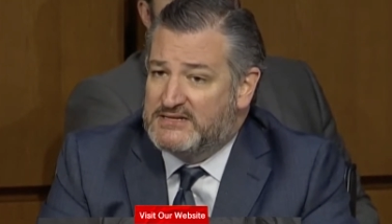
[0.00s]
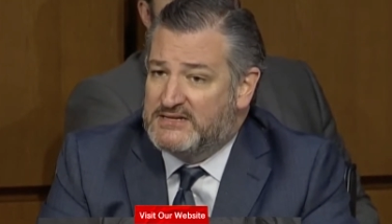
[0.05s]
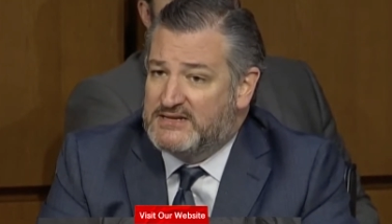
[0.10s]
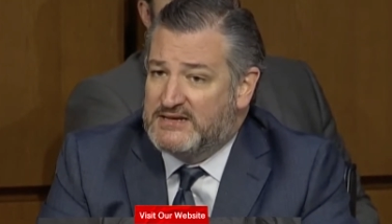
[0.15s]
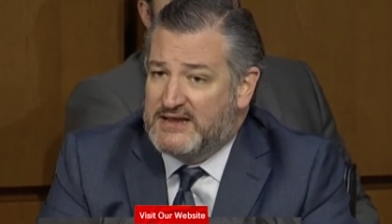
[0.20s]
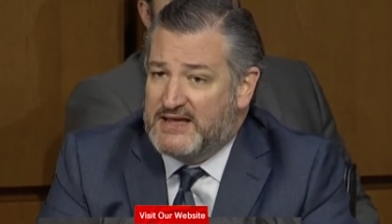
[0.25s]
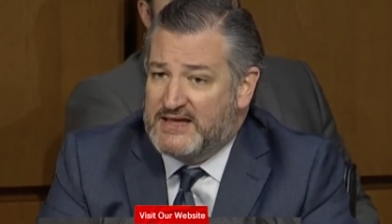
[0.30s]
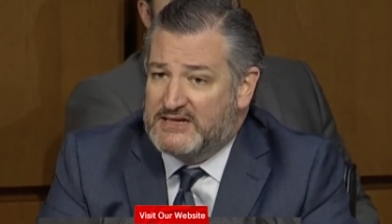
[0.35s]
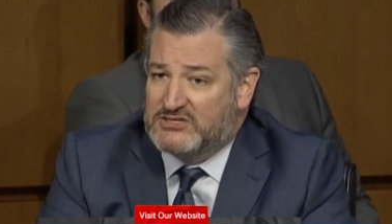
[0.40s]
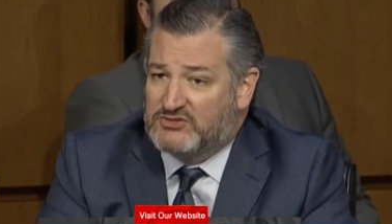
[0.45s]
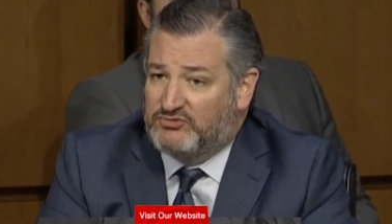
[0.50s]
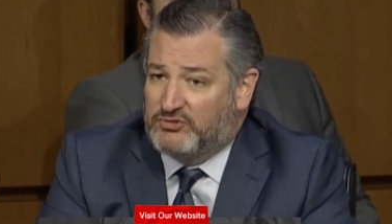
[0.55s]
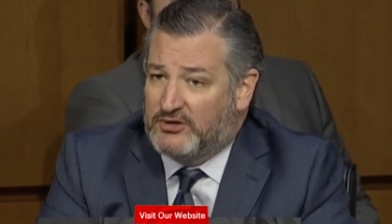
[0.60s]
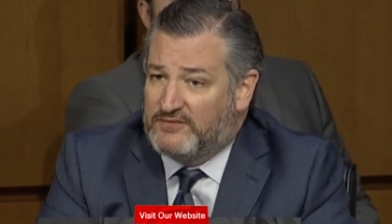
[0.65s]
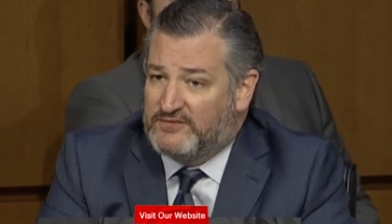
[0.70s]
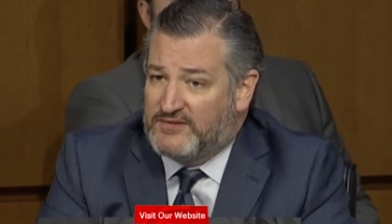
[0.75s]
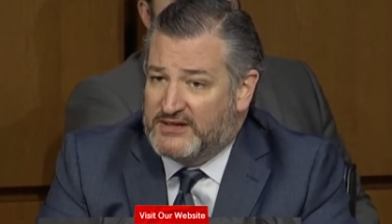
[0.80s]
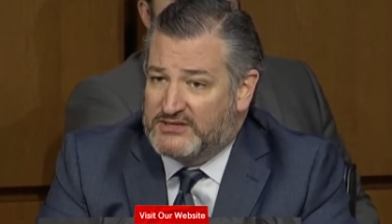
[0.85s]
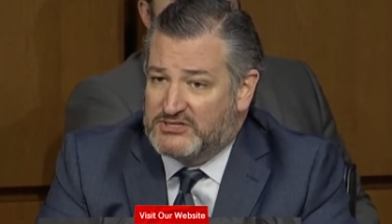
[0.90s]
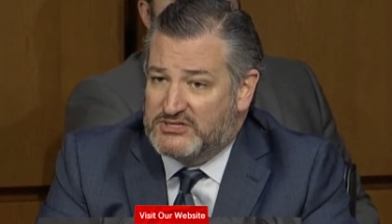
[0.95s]
didn't ask for
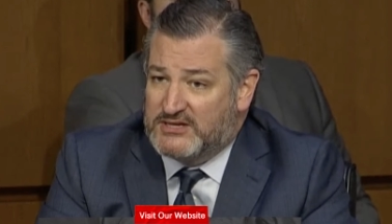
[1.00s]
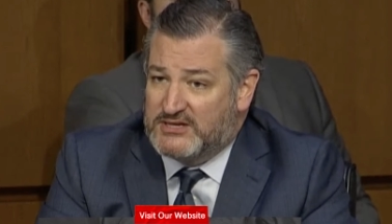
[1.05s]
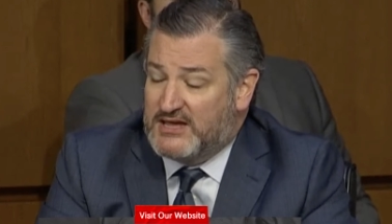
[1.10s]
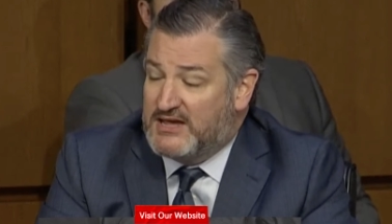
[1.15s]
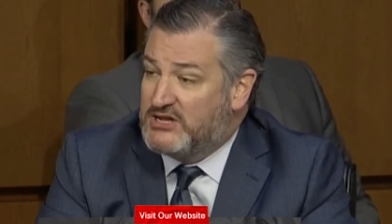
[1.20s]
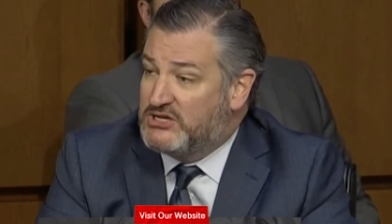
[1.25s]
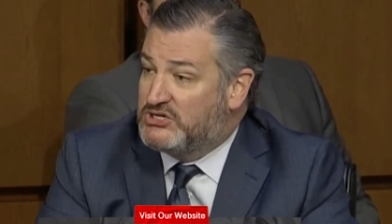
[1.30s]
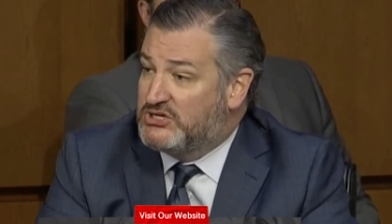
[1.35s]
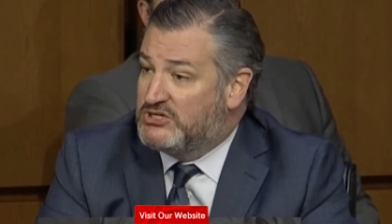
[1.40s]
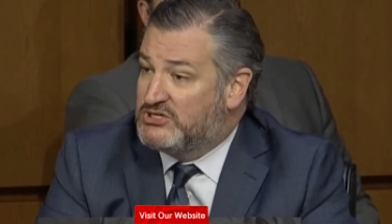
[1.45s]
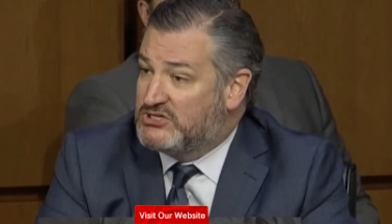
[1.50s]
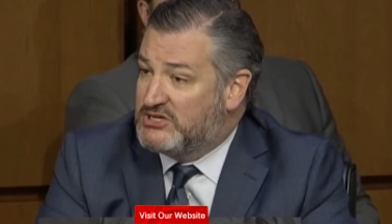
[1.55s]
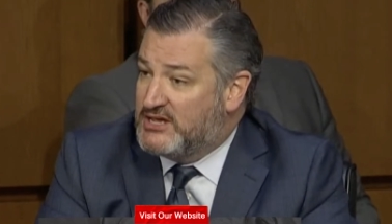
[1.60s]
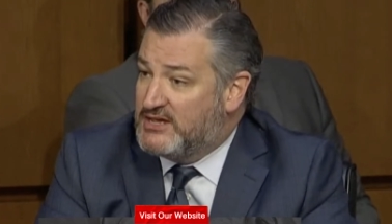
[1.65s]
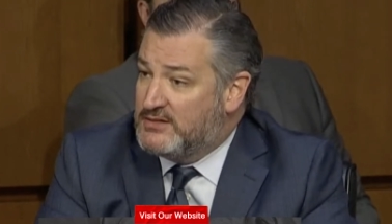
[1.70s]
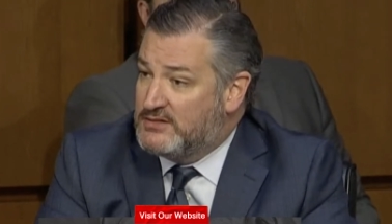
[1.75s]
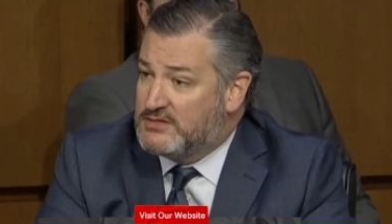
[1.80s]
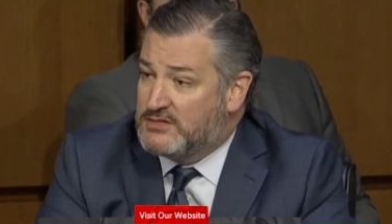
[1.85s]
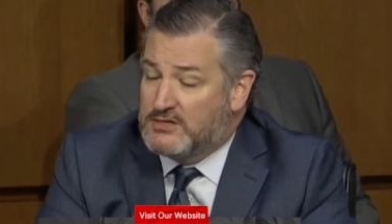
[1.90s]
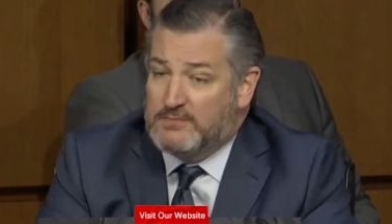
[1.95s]
investigations,
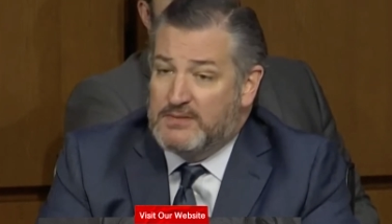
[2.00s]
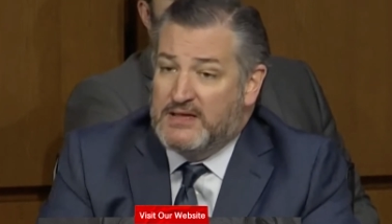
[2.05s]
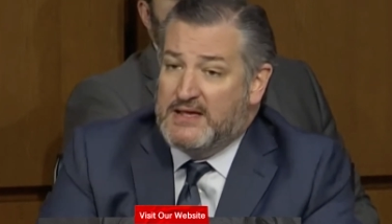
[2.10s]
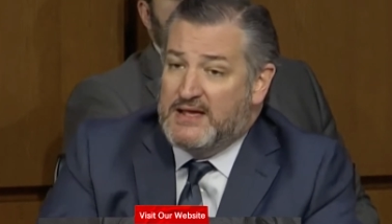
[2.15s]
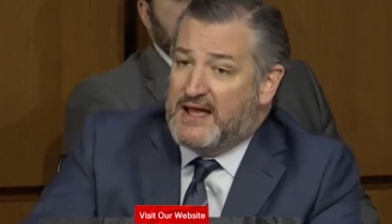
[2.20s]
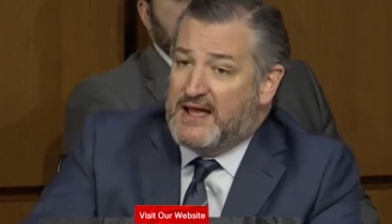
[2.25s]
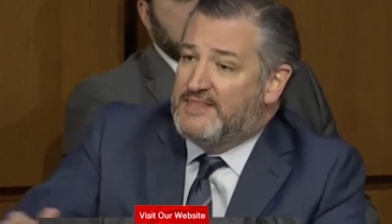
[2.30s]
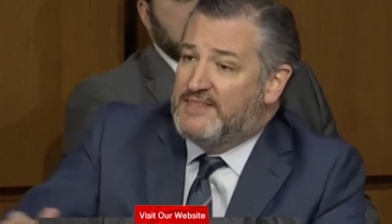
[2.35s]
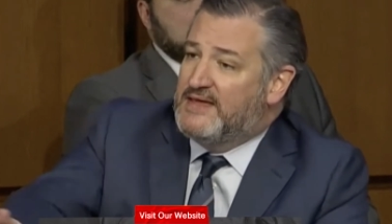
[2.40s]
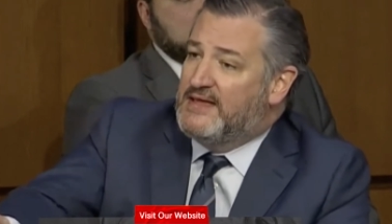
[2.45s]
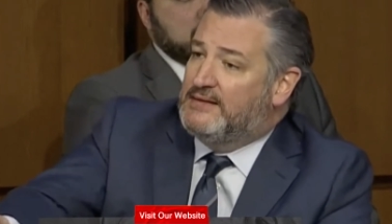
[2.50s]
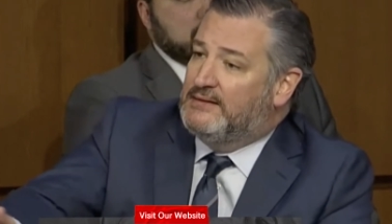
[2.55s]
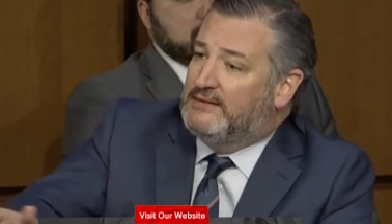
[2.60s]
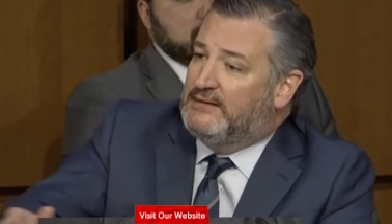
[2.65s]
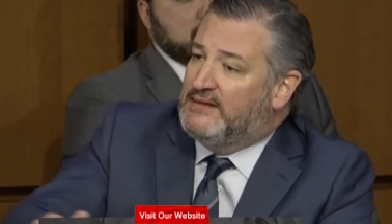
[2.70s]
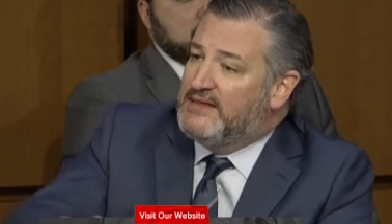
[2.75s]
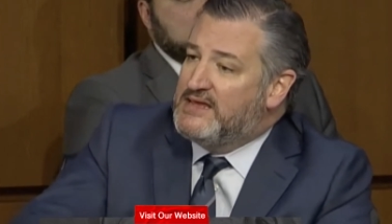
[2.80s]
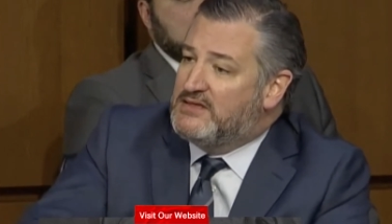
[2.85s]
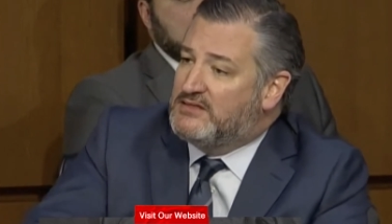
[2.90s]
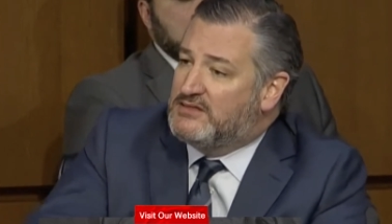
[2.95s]
hid them, and
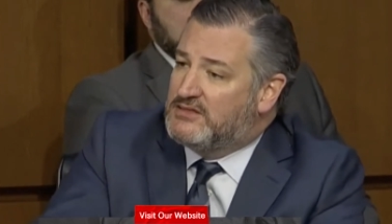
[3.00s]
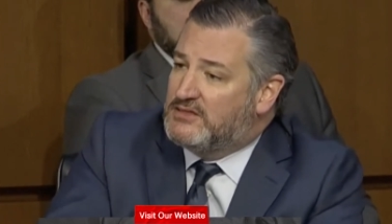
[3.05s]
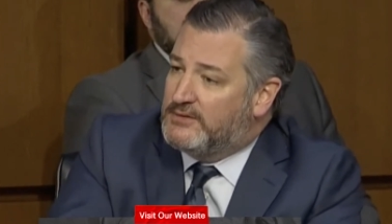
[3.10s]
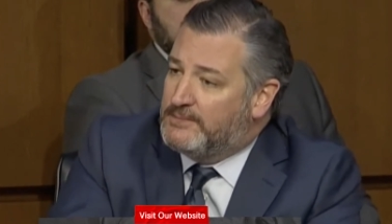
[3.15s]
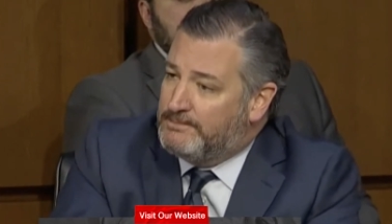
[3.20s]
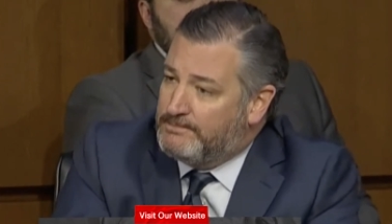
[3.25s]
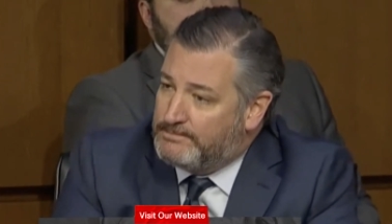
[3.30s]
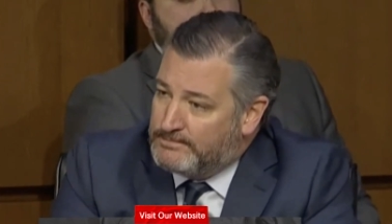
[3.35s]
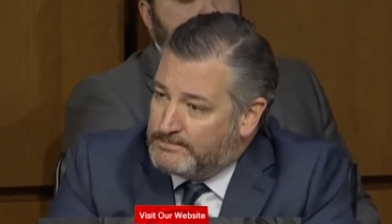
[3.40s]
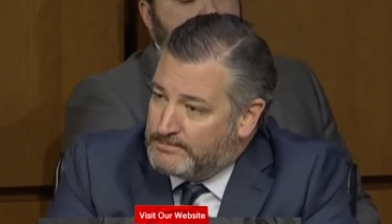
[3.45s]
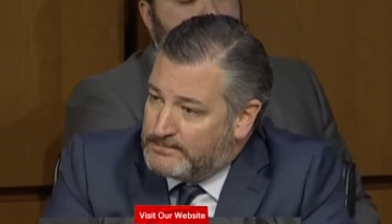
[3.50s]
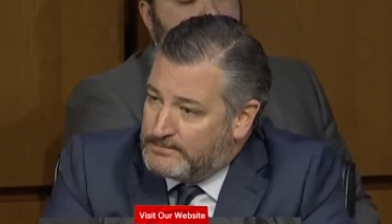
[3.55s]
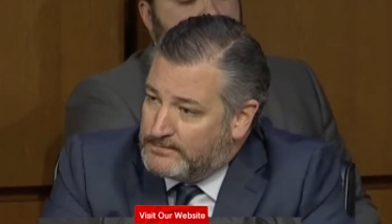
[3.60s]
then leaked them